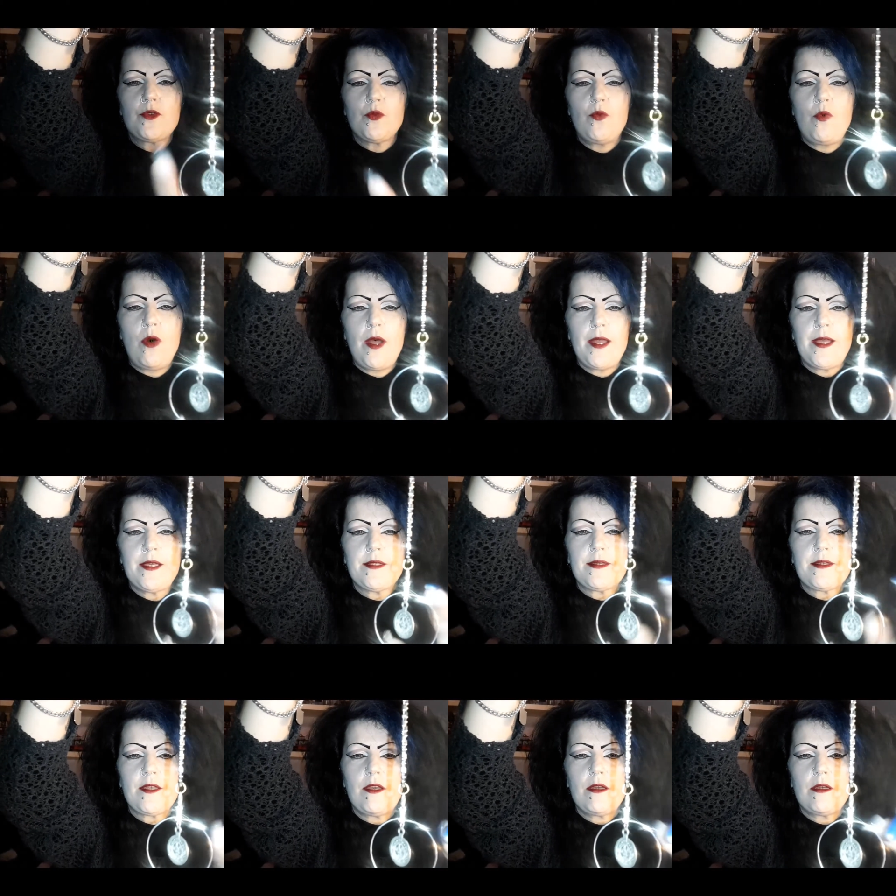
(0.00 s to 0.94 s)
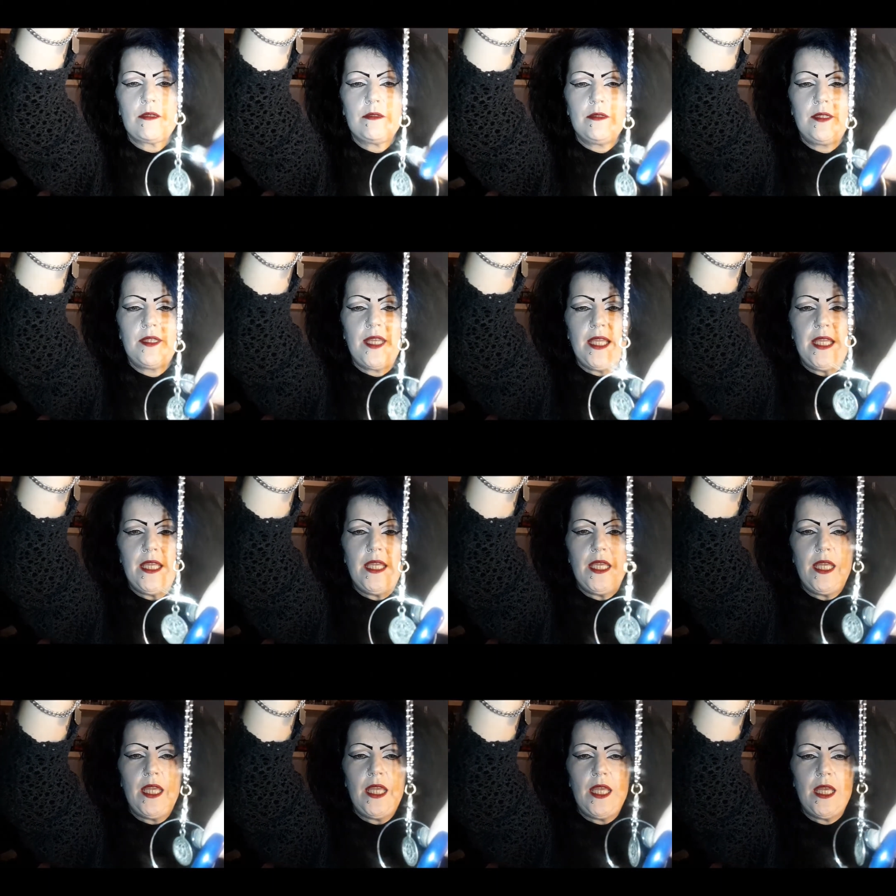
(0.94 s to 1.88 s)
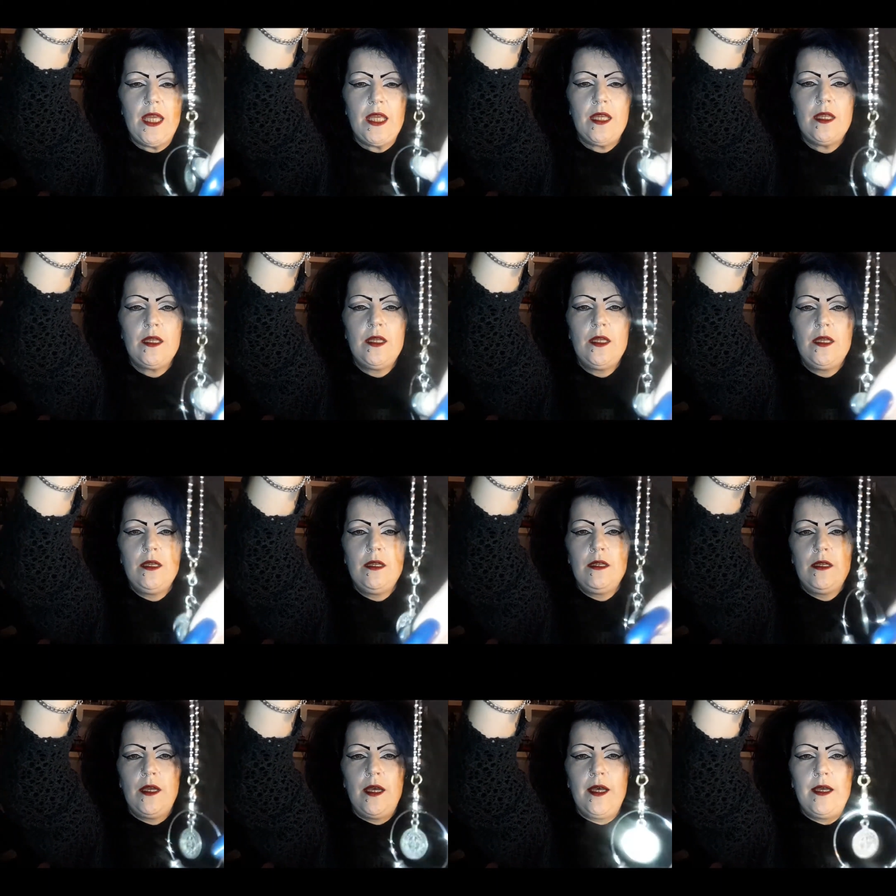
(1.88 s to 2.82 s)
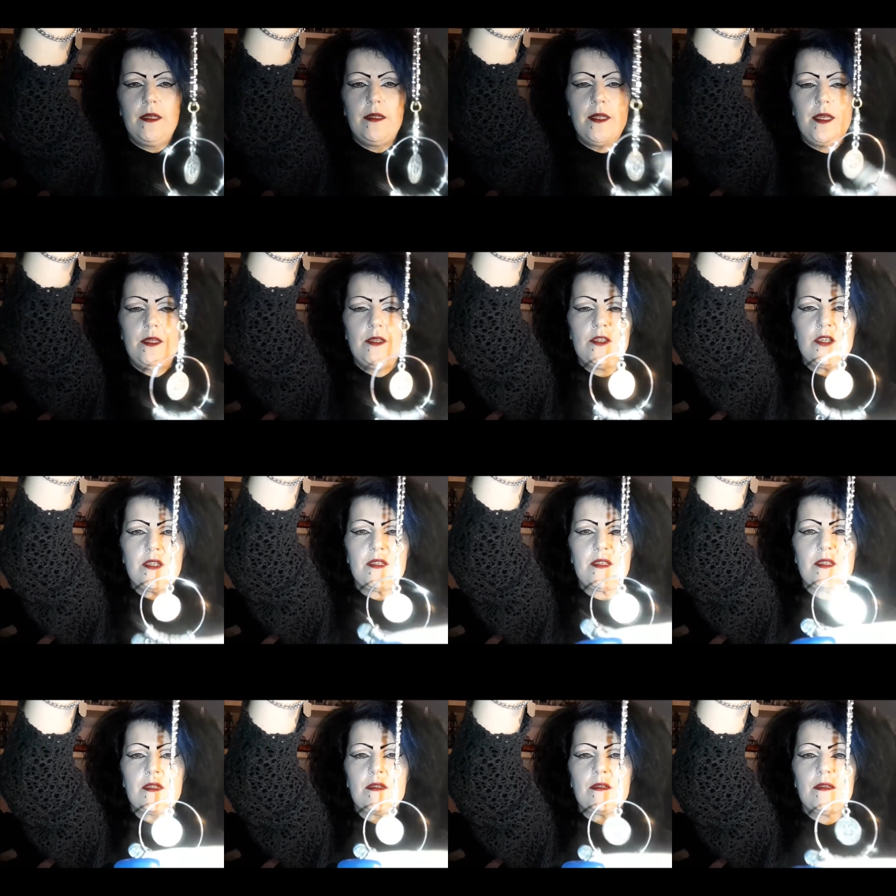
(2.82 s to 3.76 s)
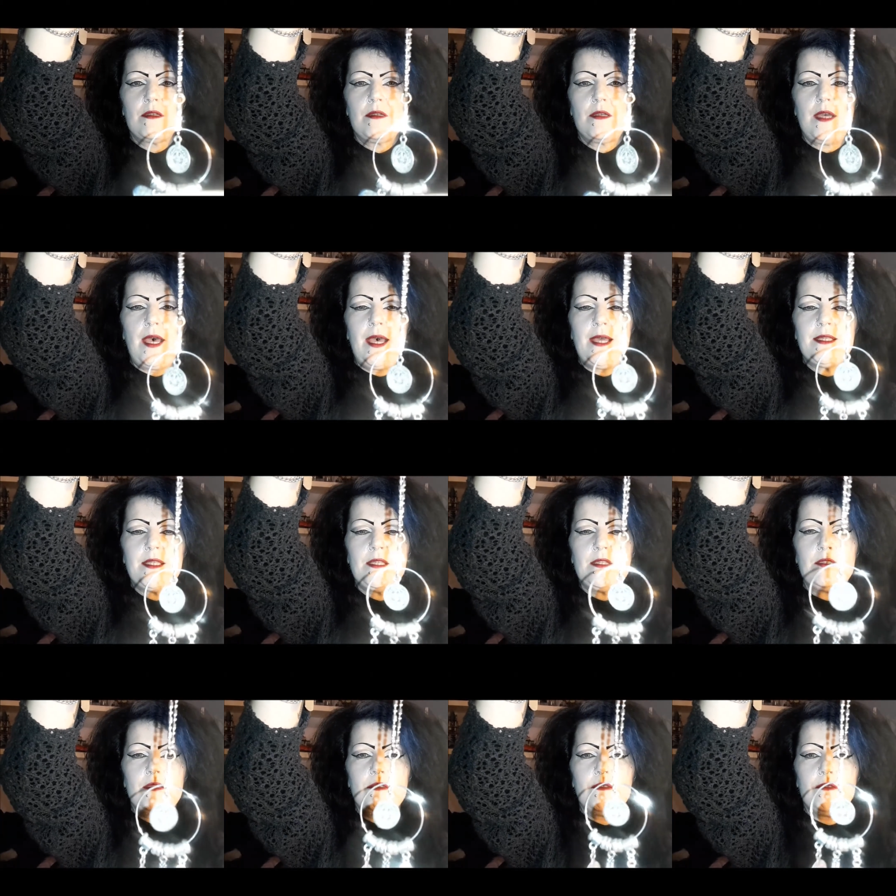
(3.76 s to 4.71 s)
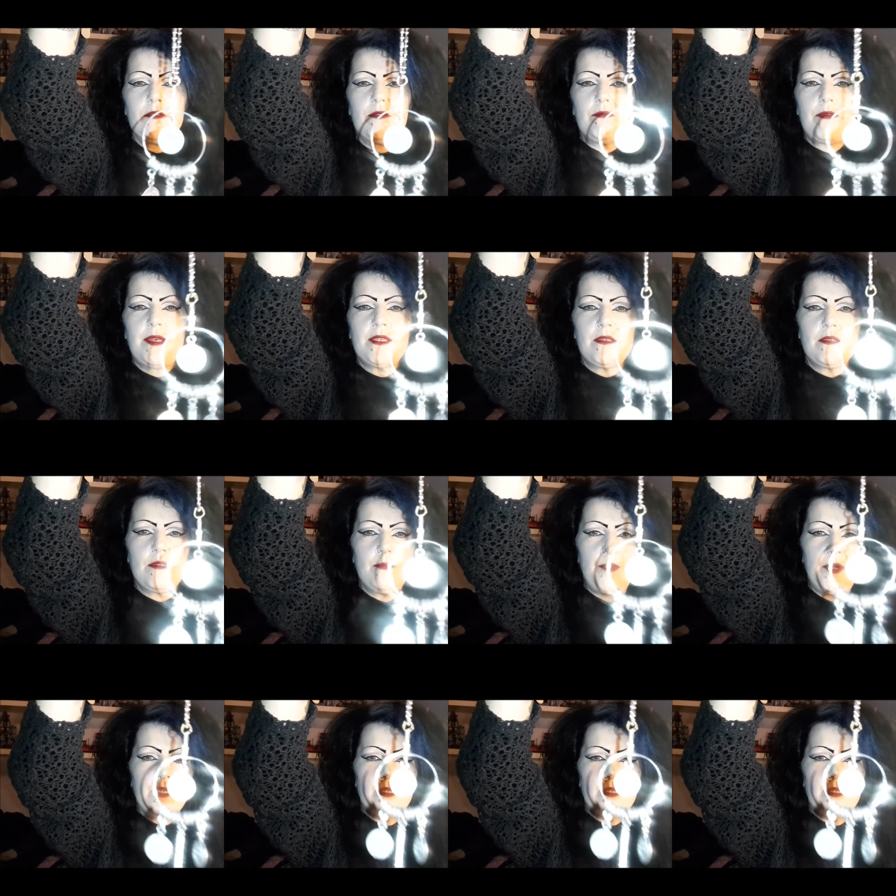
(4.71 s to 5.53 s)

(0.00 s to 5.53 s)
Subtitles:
wire circle thingy here, and then just added the rest of the